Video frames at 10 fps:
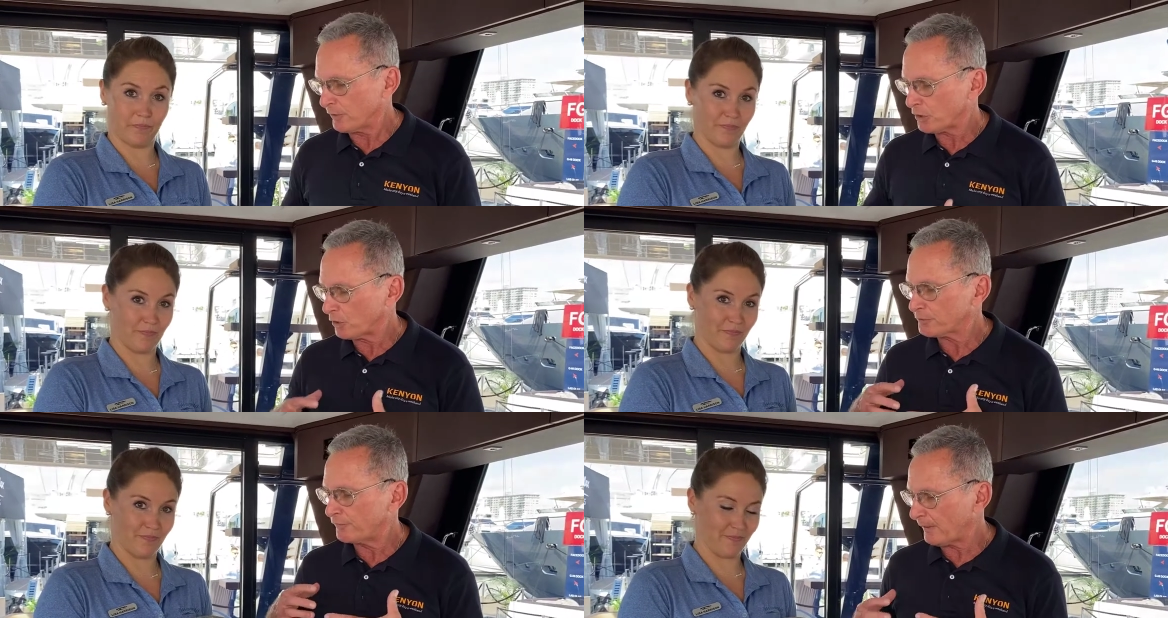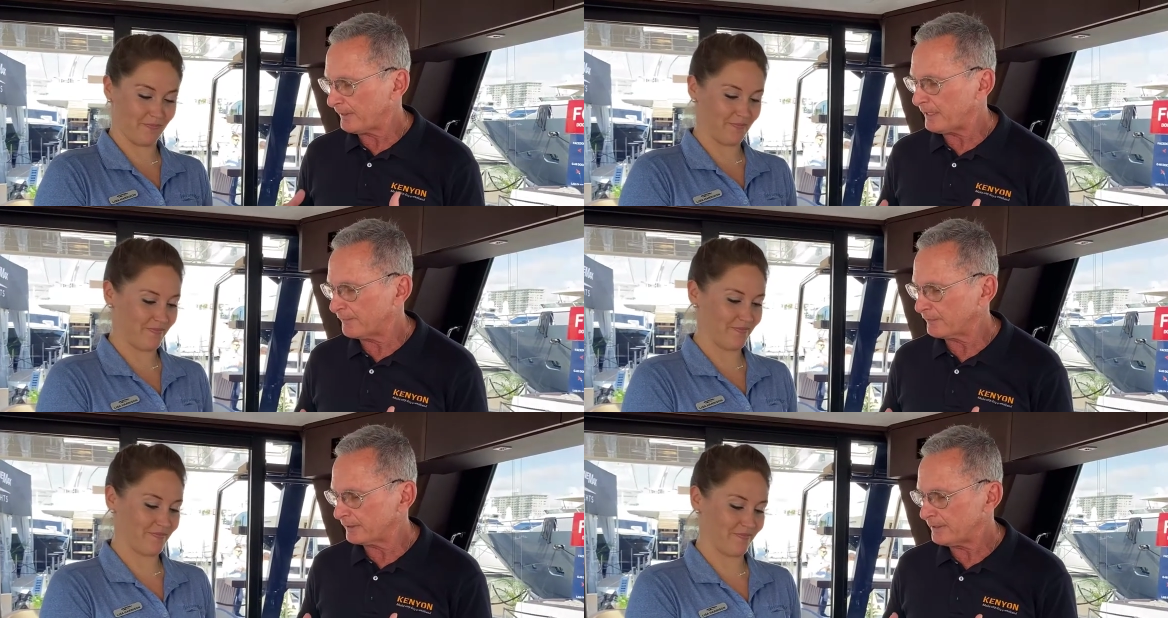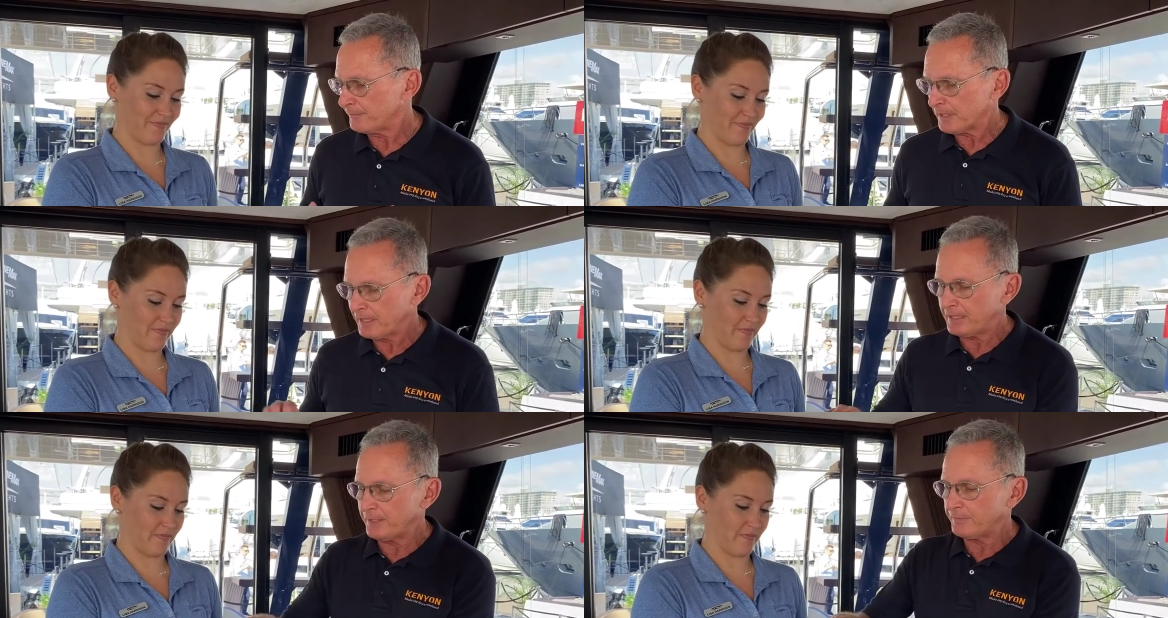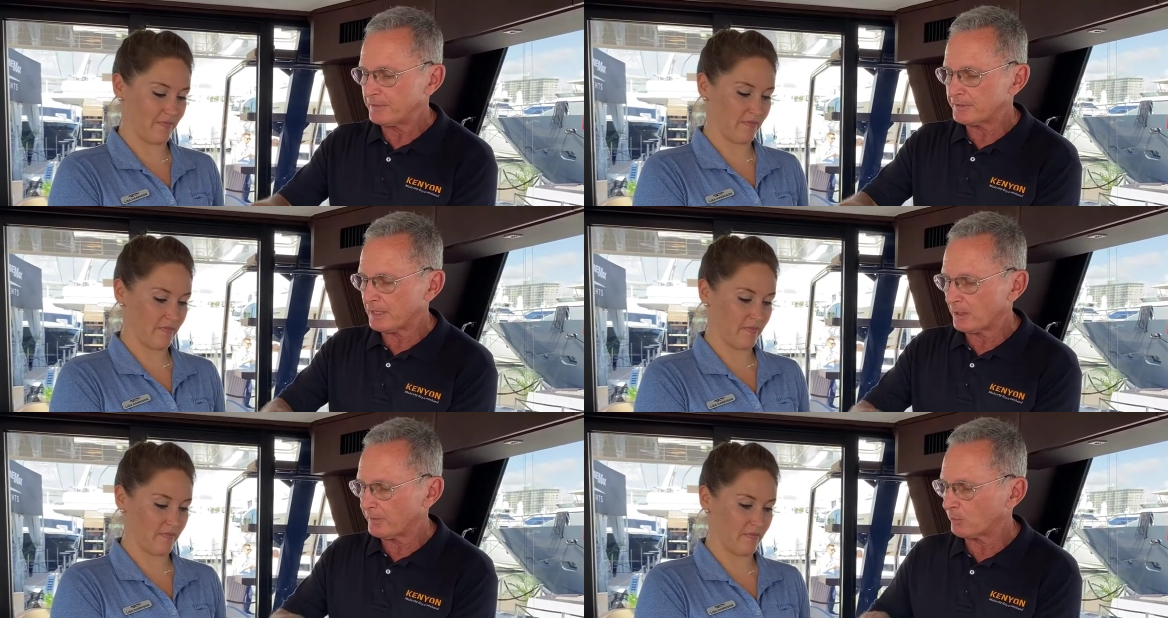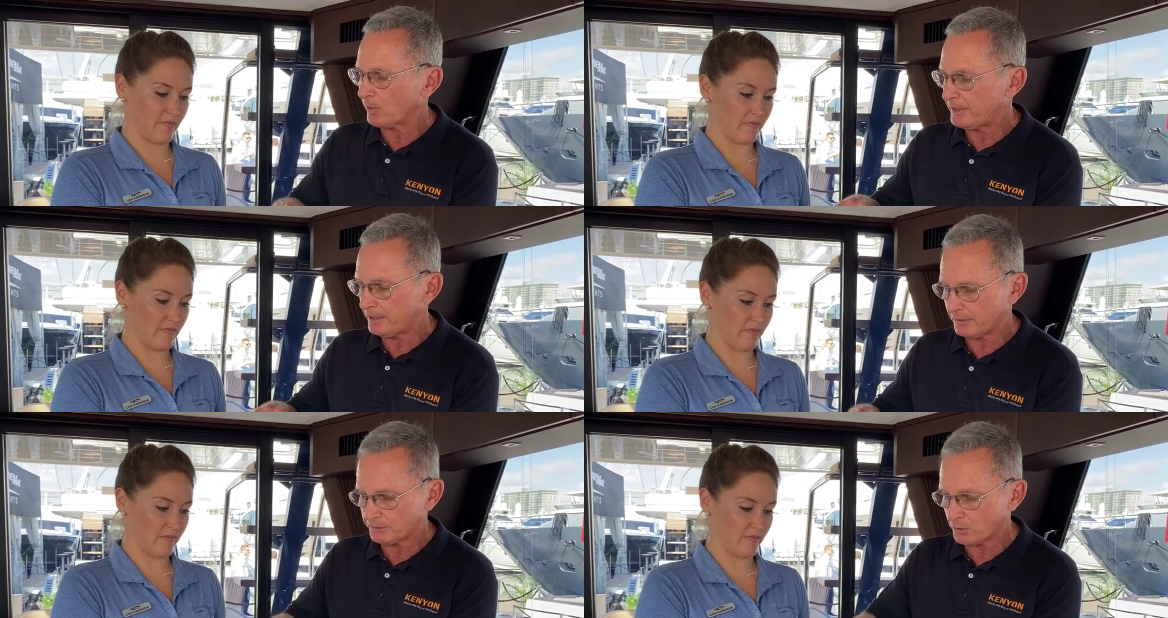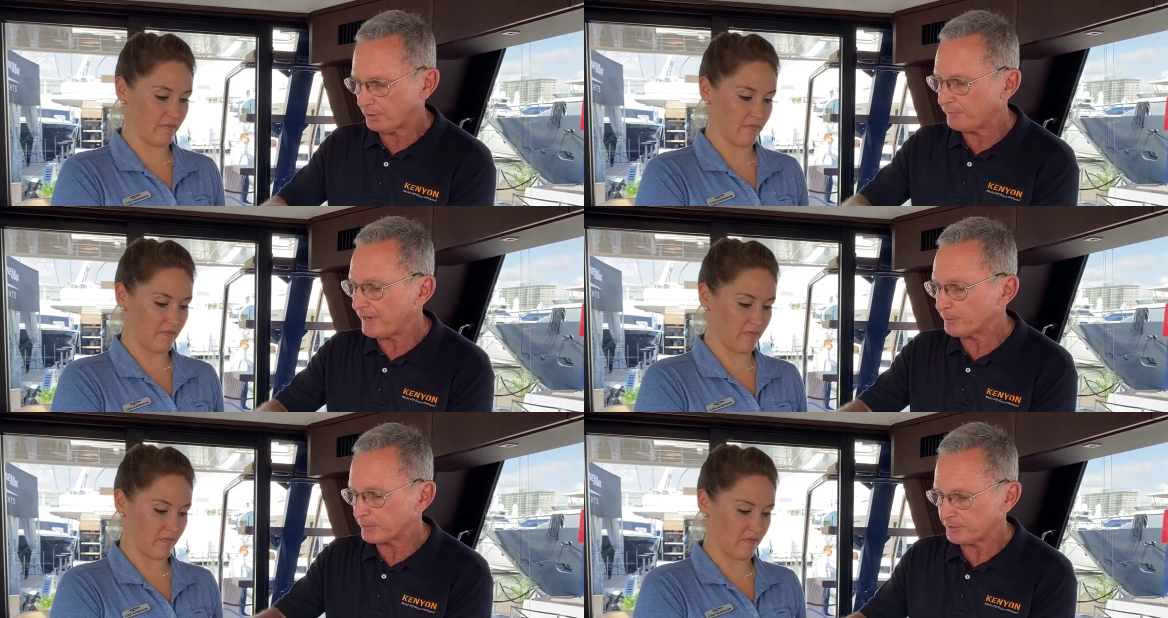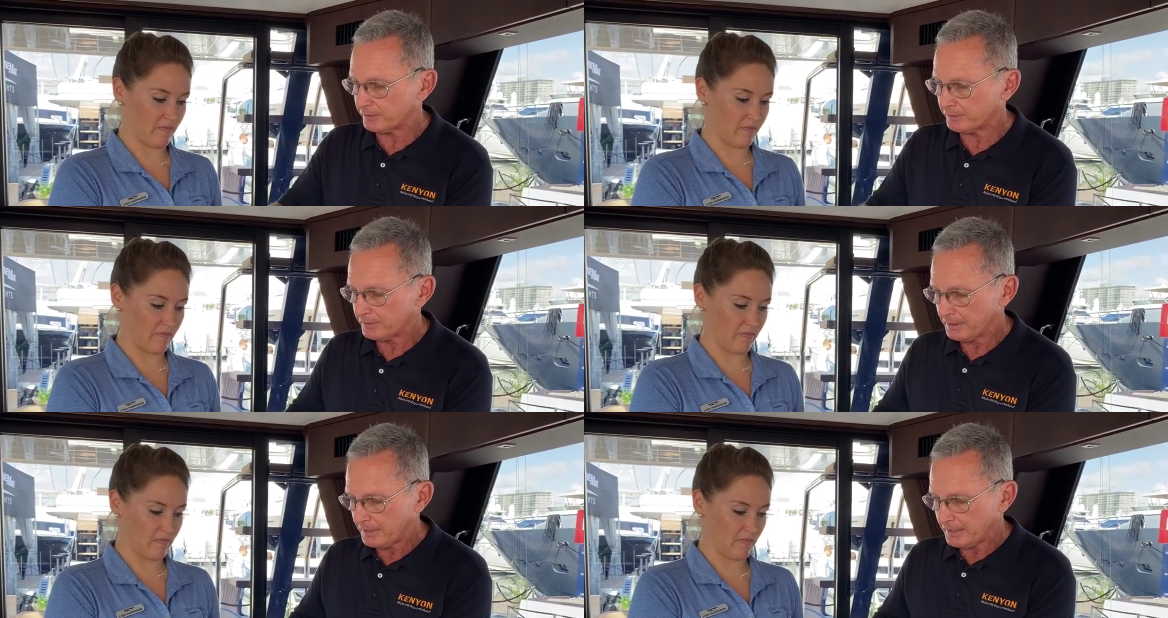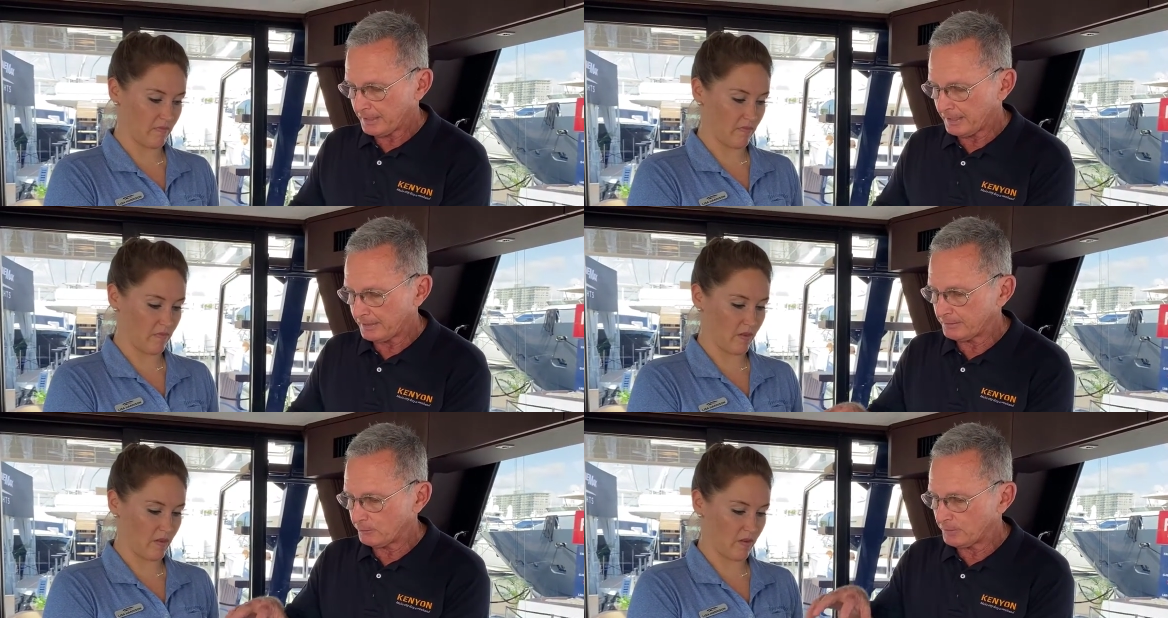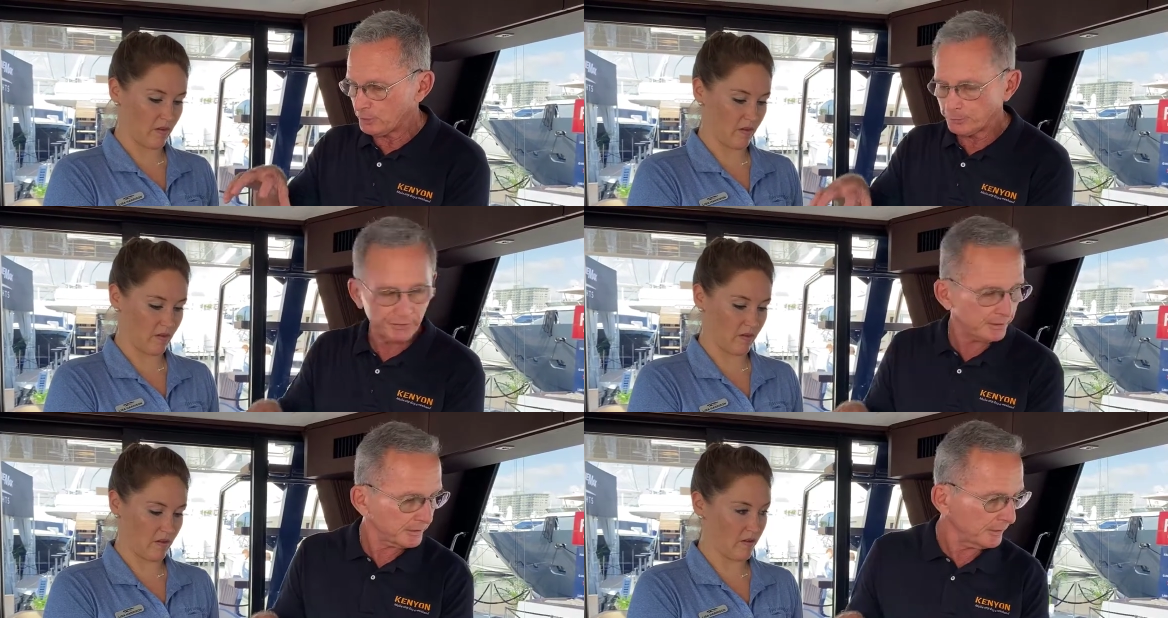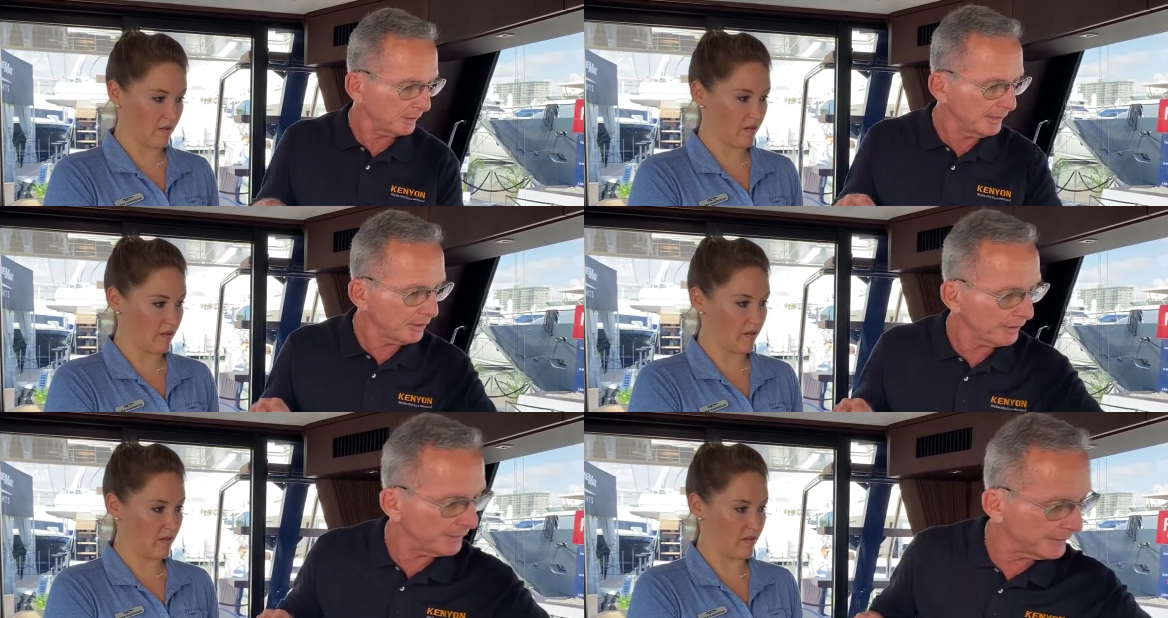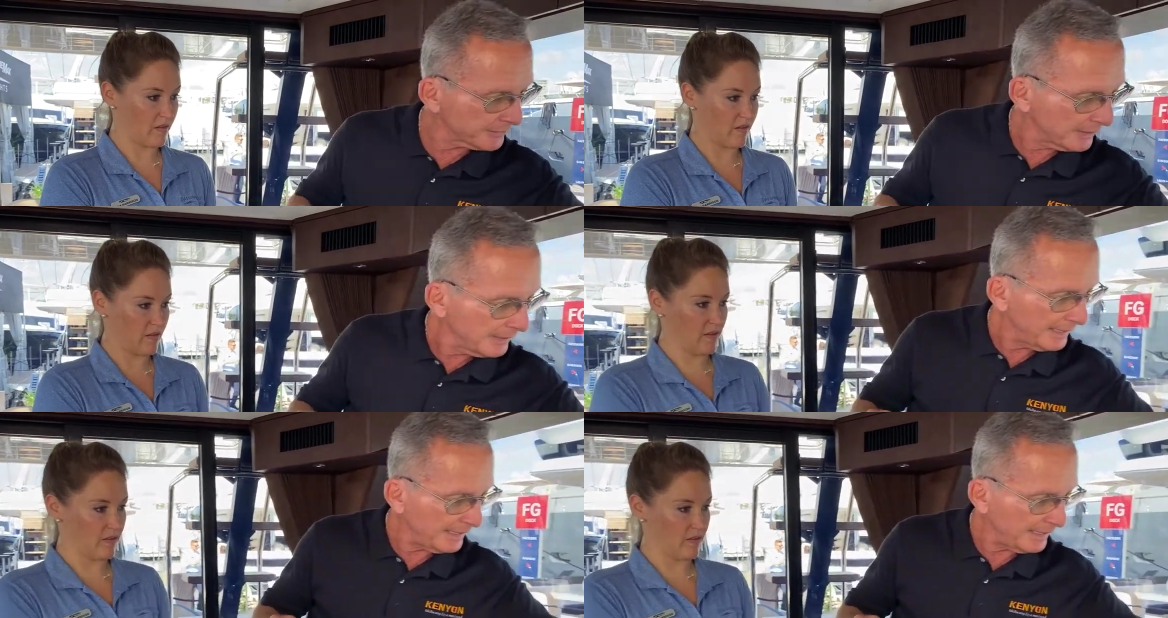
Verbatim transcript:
Speaker 1: it cooks very evenly, and even this area right here is called a vapor seal. And when you put the, the lid on this, it